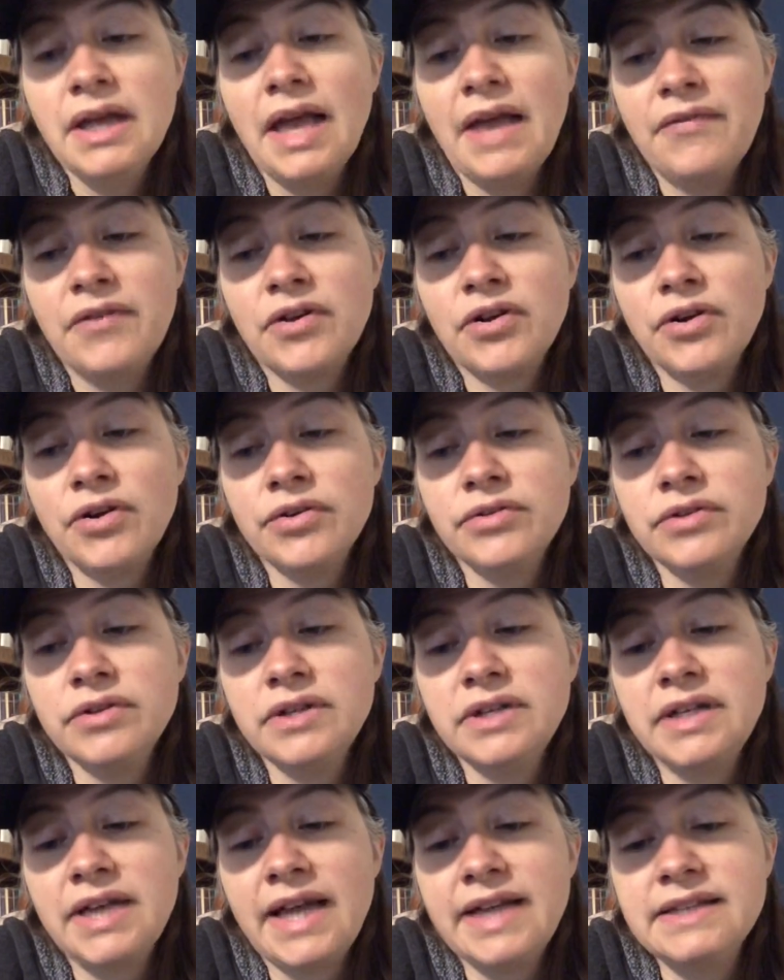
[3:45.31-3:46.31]
and the Colonel
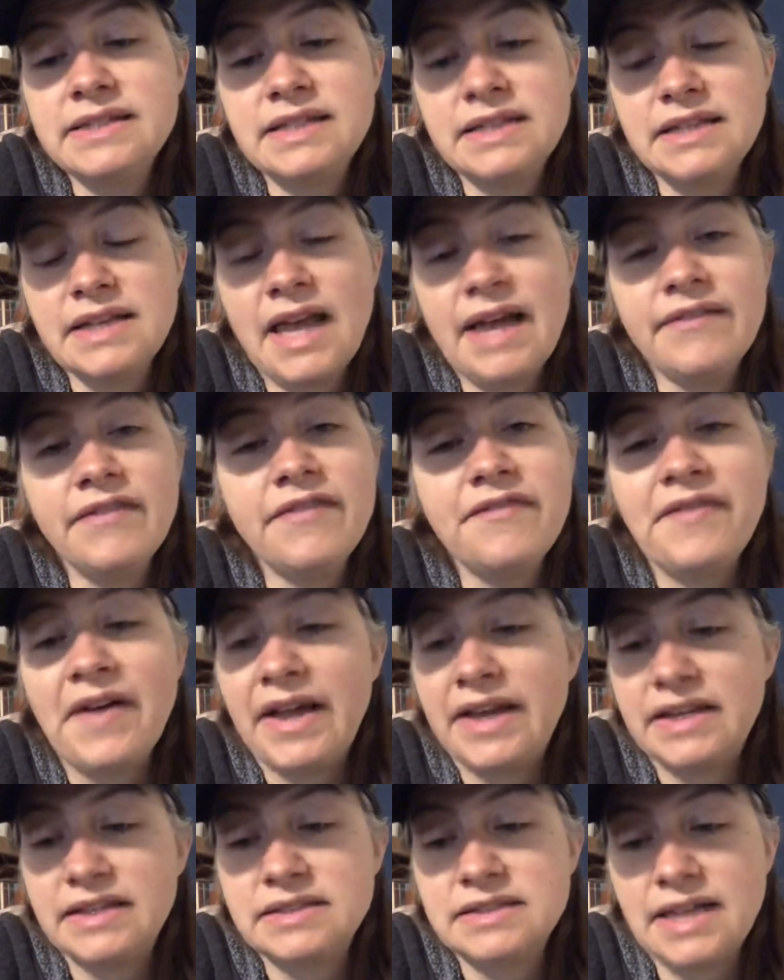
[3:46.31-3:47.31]
and I didn't have a
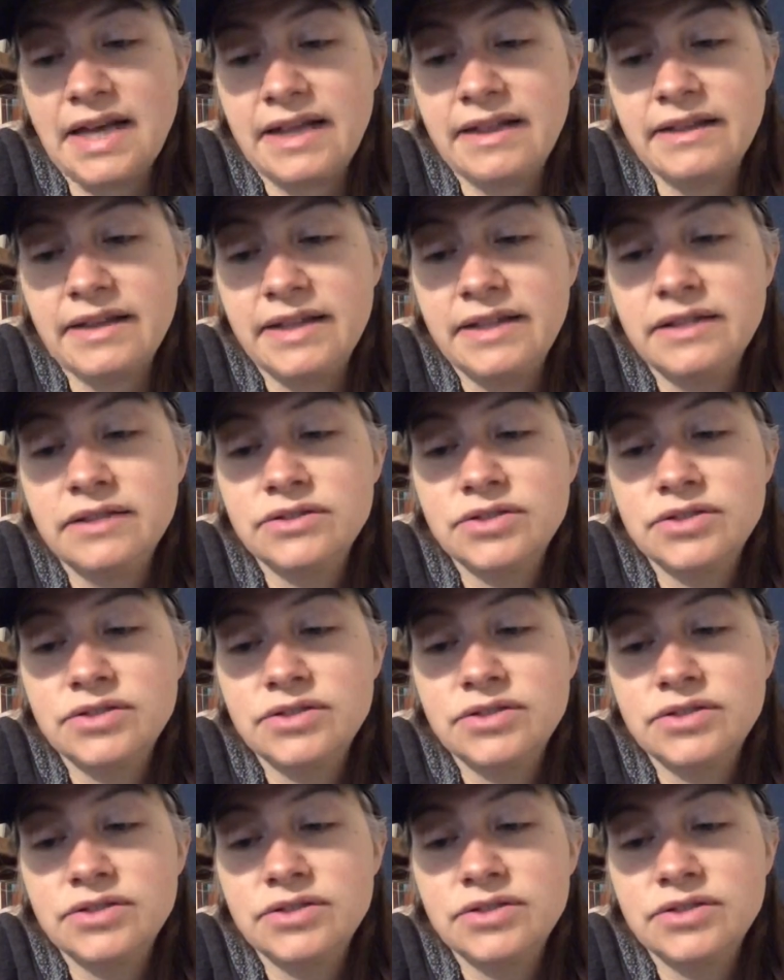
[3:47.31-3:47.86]
fight exactly,